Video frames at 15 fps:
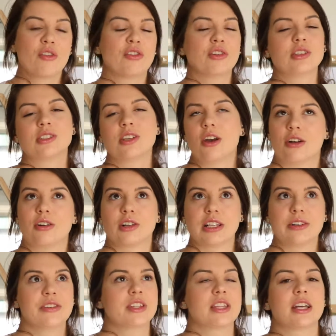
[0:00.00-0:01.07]
full circle,
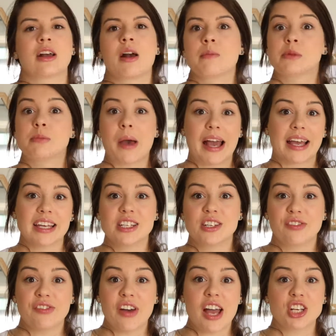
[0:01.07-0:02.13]
everything comes back
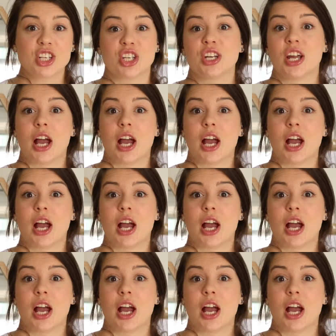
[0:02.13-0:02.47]
into fashion.